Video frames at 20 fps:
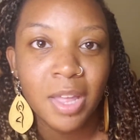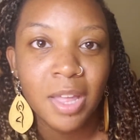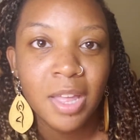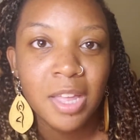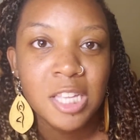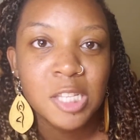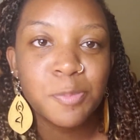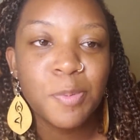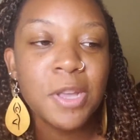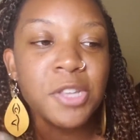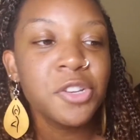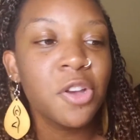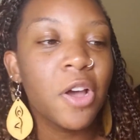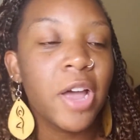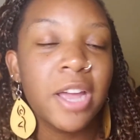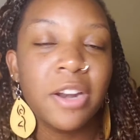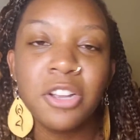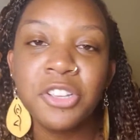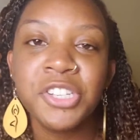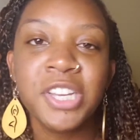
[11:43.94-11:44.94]
Spend your
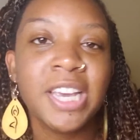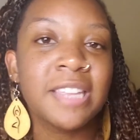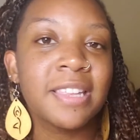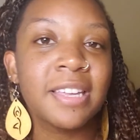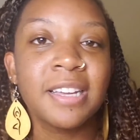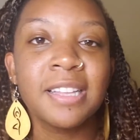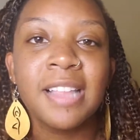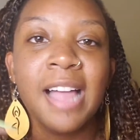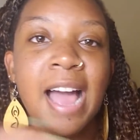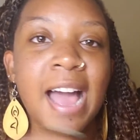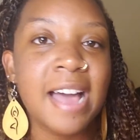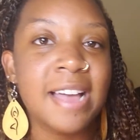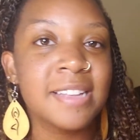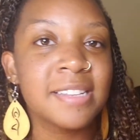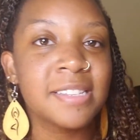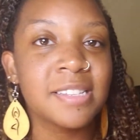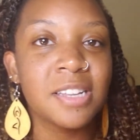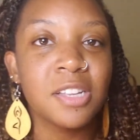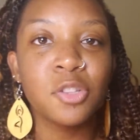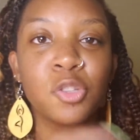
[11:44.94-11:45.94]
energy in the
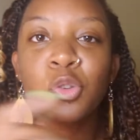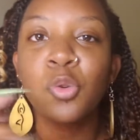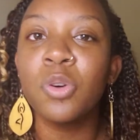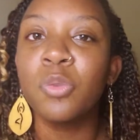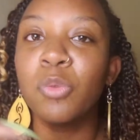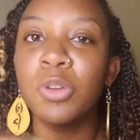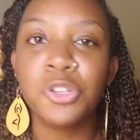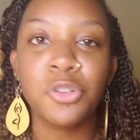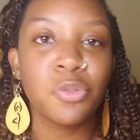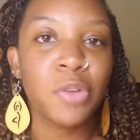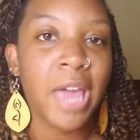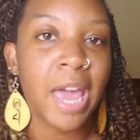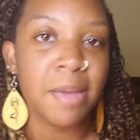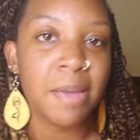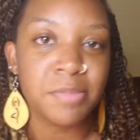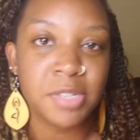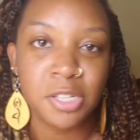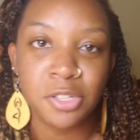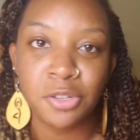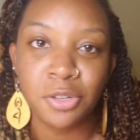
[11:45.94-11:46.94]
class doing what you came
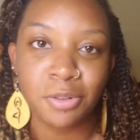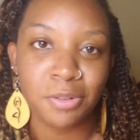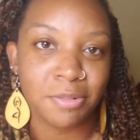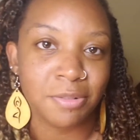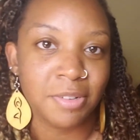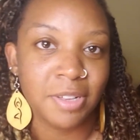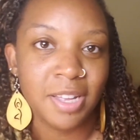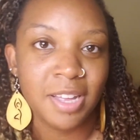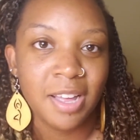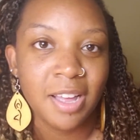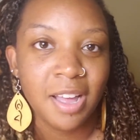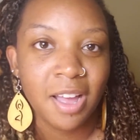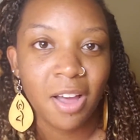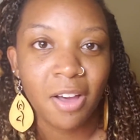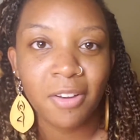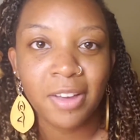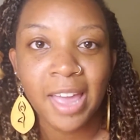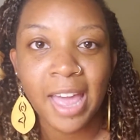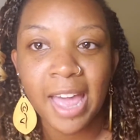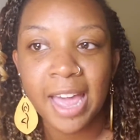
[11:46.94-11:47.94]
to do.
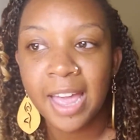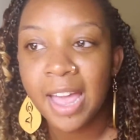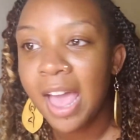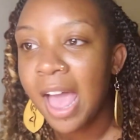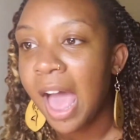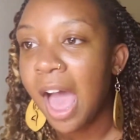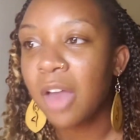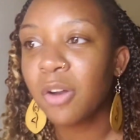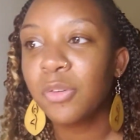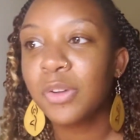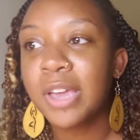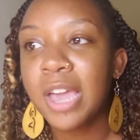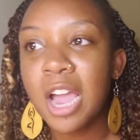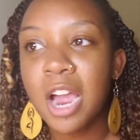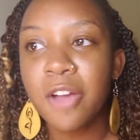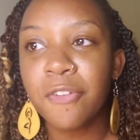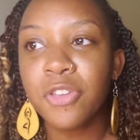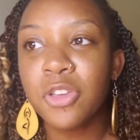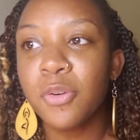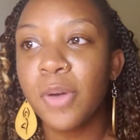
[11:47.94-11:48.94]
Okay? I don't care
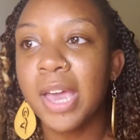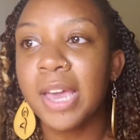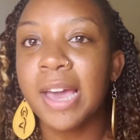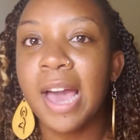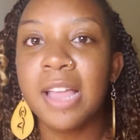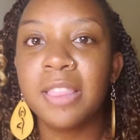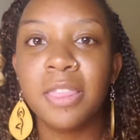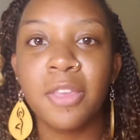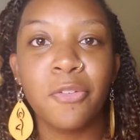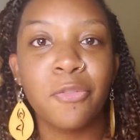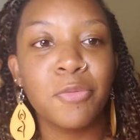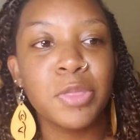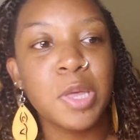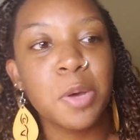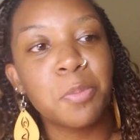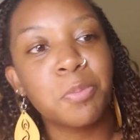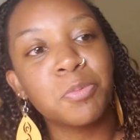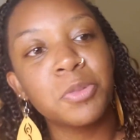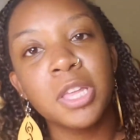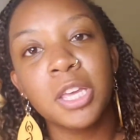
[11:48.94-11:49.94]
if you ain't got
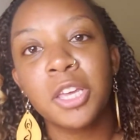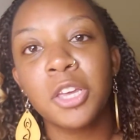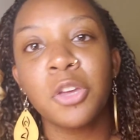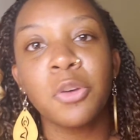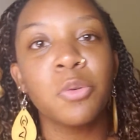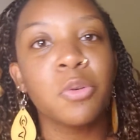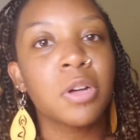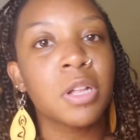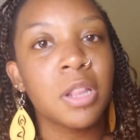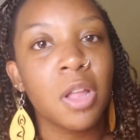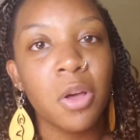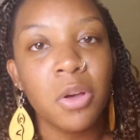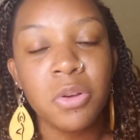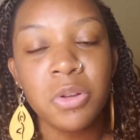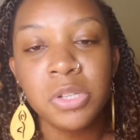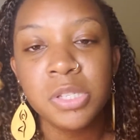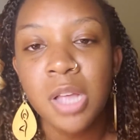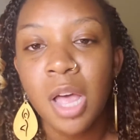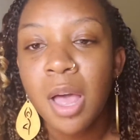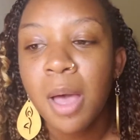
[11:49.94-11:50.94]
the cute
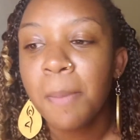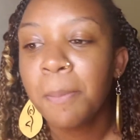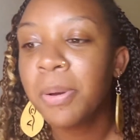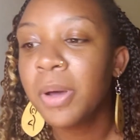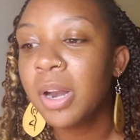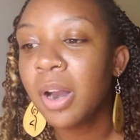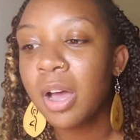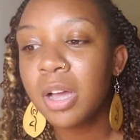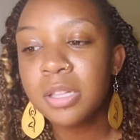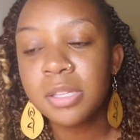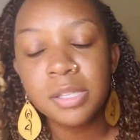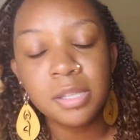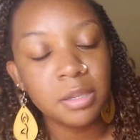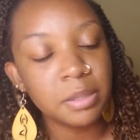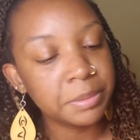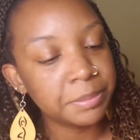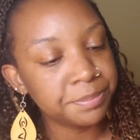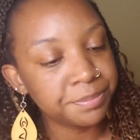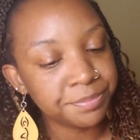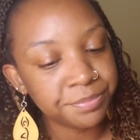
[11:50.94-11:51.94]
clothes. Put on
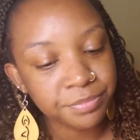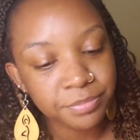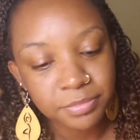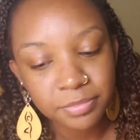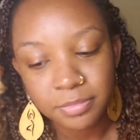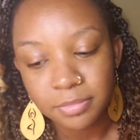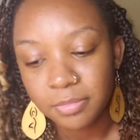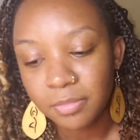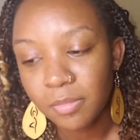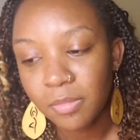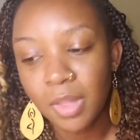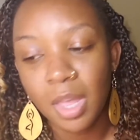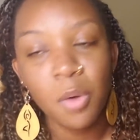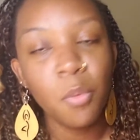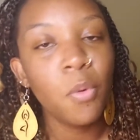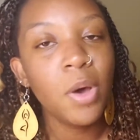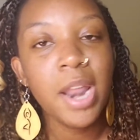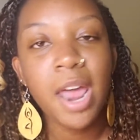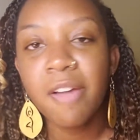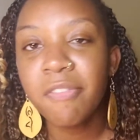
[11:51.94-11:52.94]
some
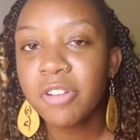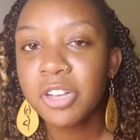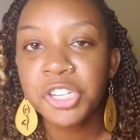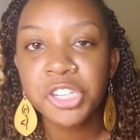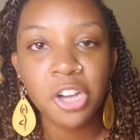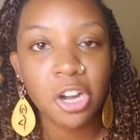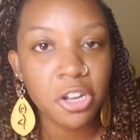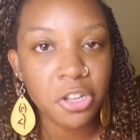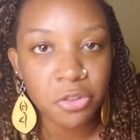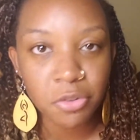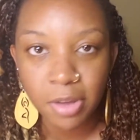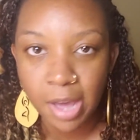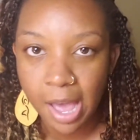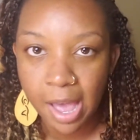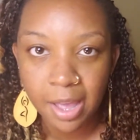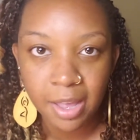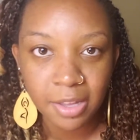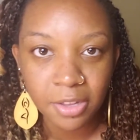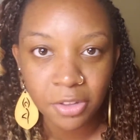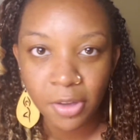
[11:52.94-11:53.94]
whatever shirt you
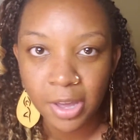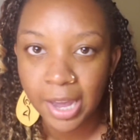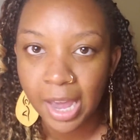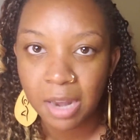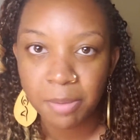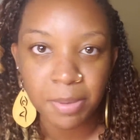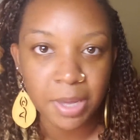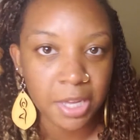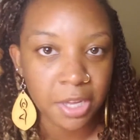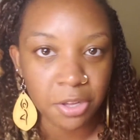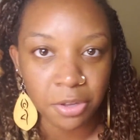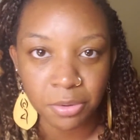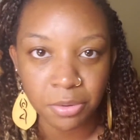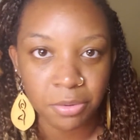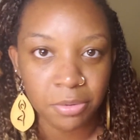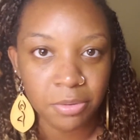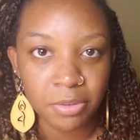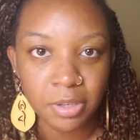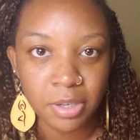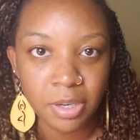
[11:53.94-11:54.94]
got. You ain't got to be cute.